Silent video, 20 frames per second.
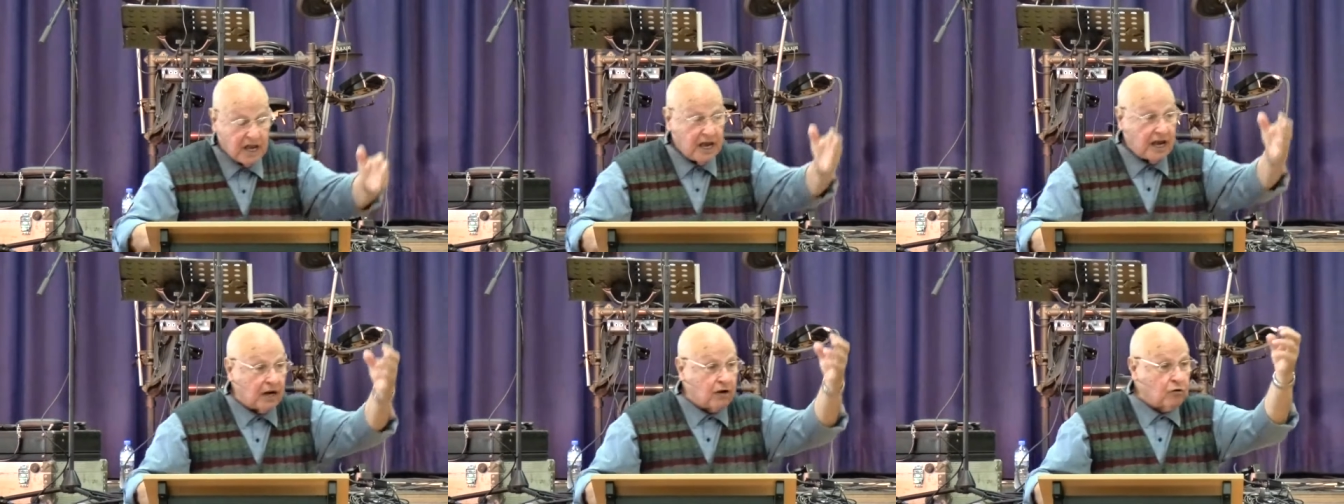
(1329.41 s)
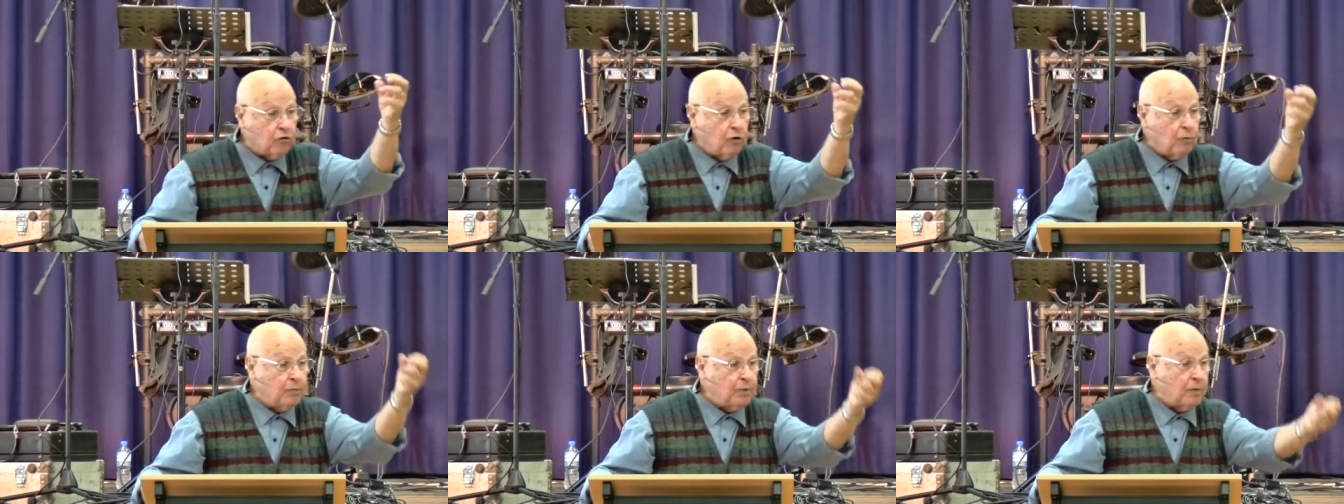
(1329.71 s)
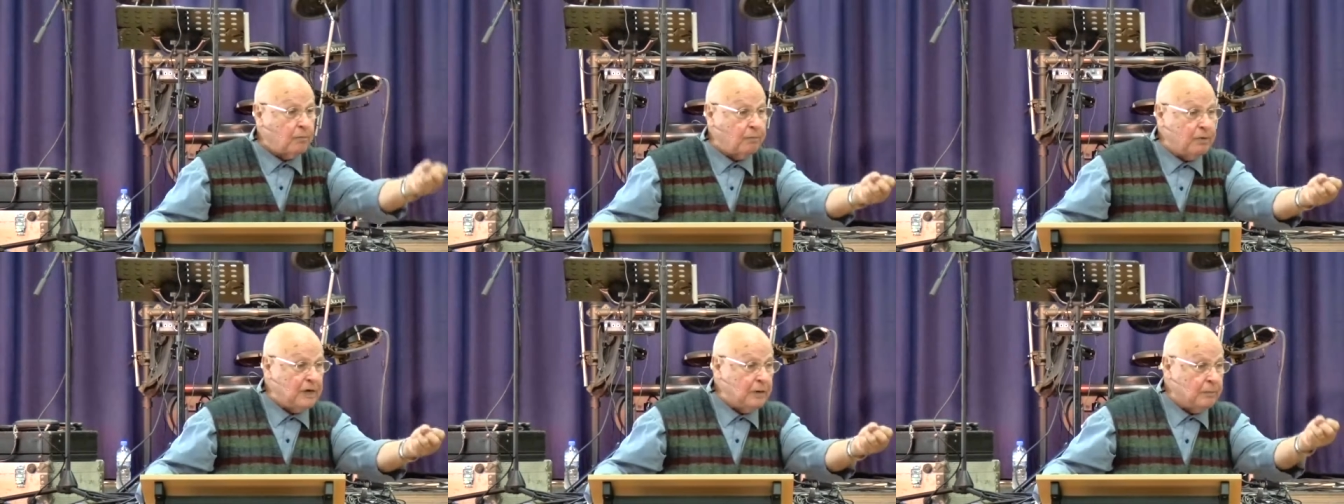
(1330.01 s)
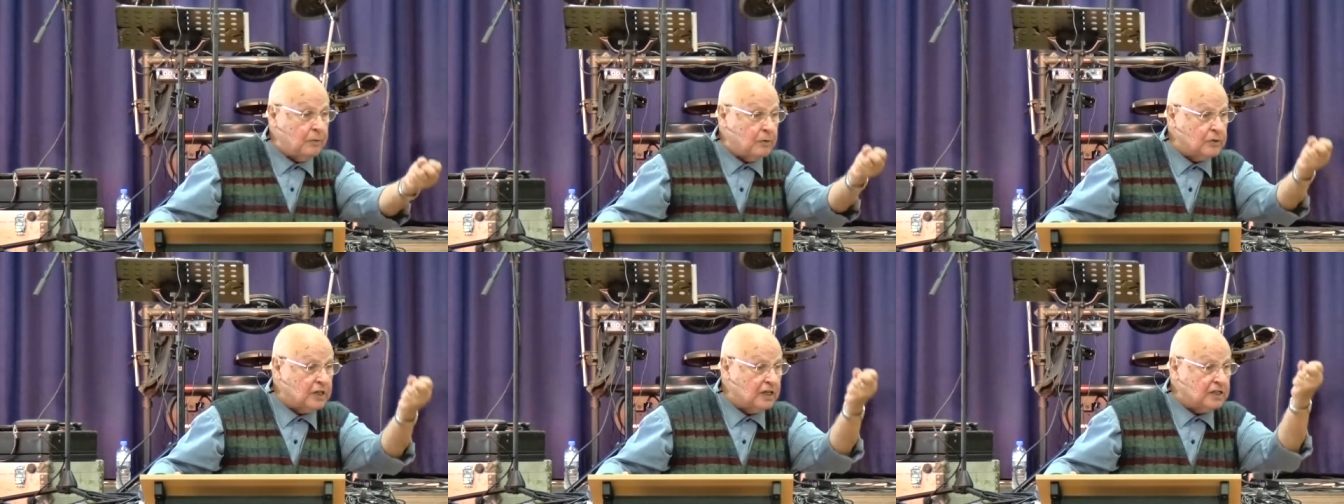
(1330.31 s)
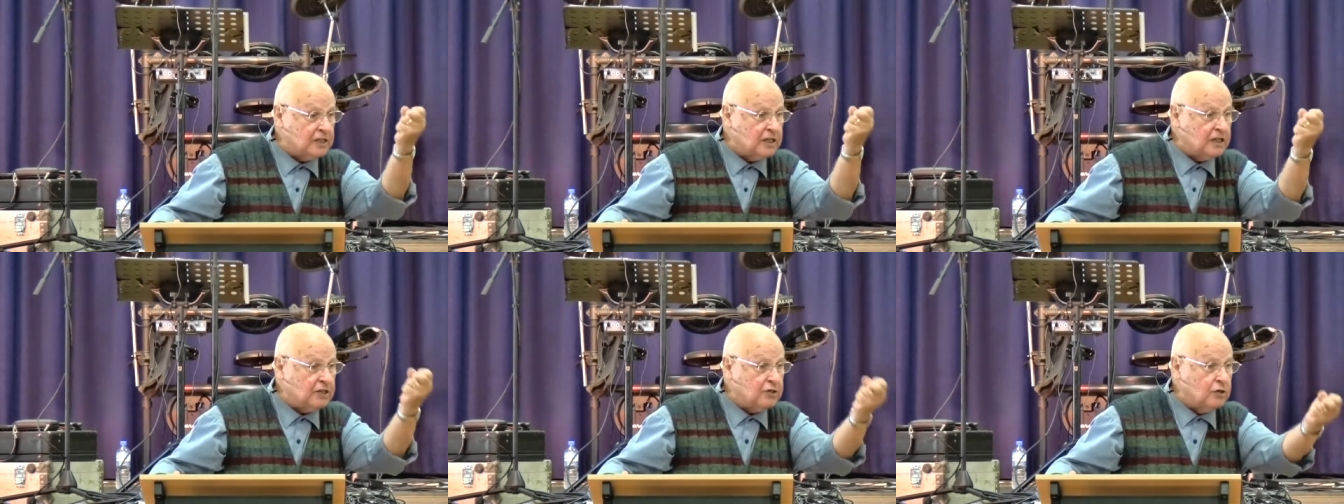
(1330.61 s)
a group of people
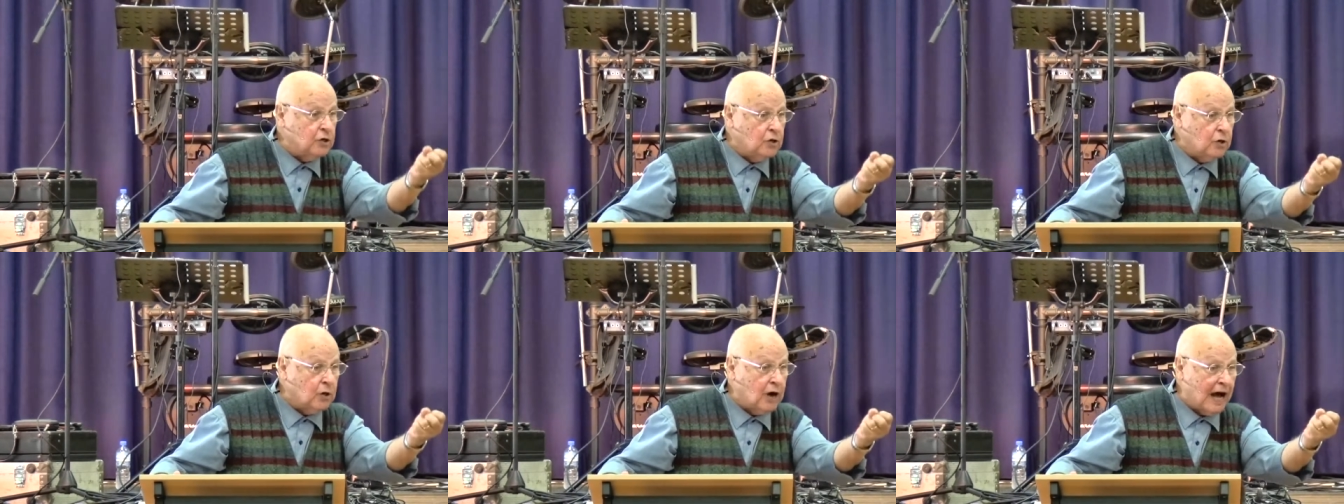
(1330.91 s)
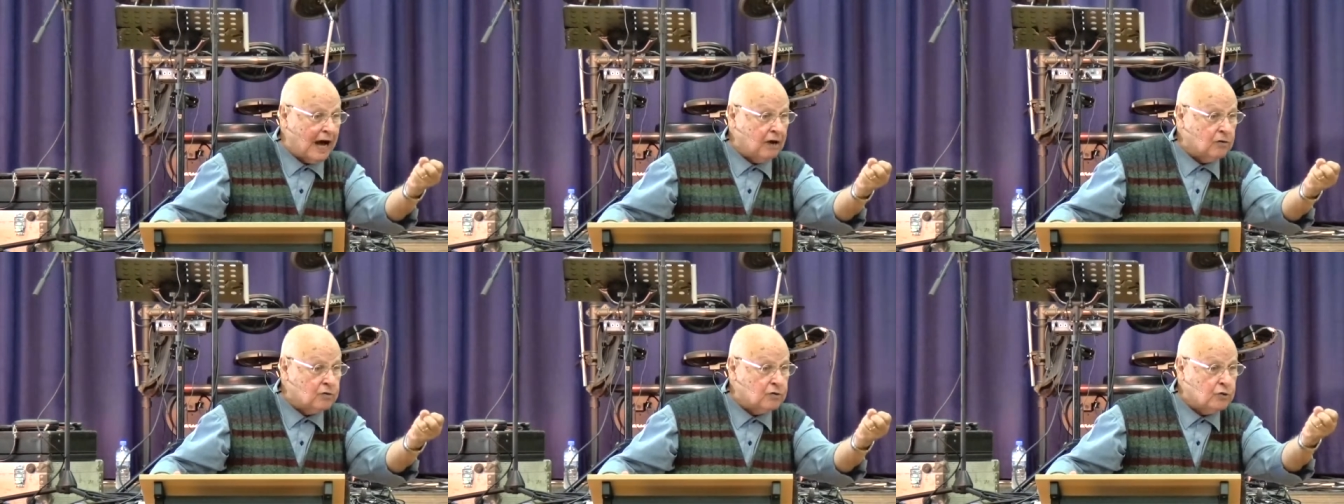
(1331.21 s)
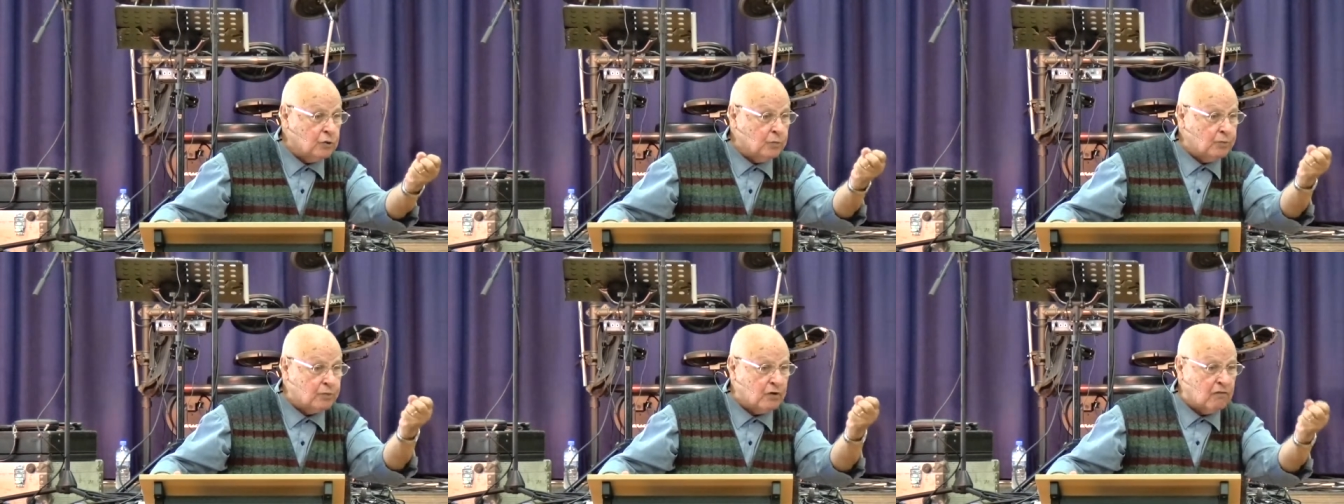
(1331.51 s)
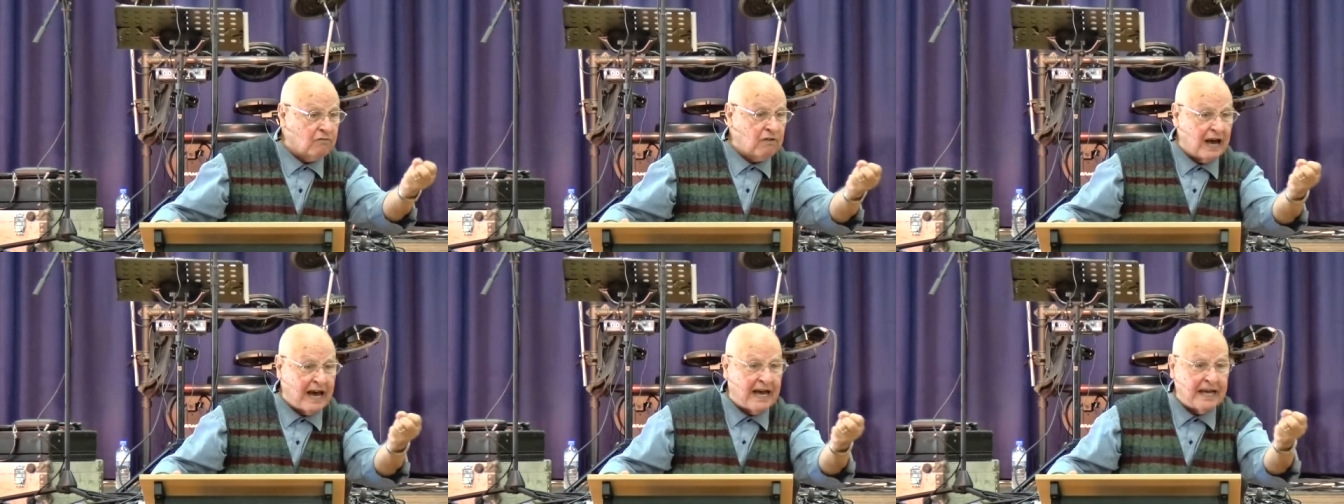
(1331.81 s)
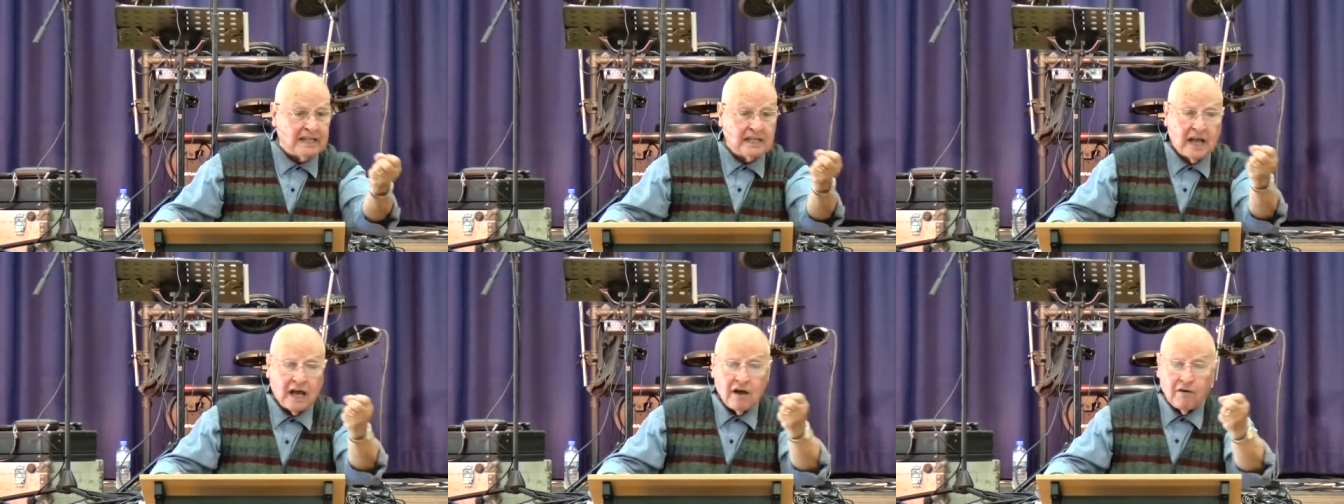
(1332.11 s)
that did know how to
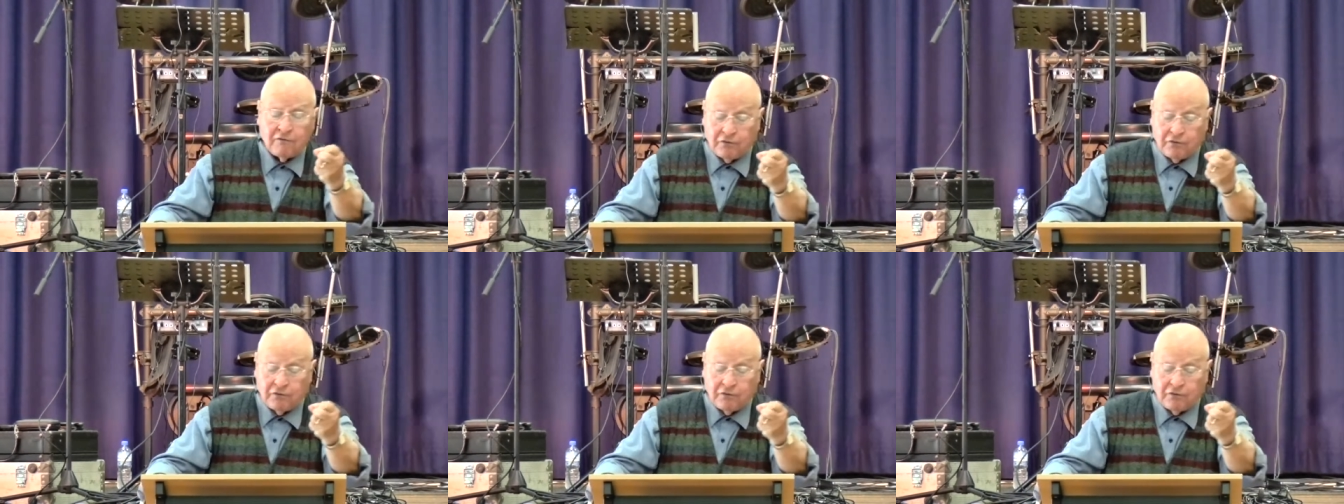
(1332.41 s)
provide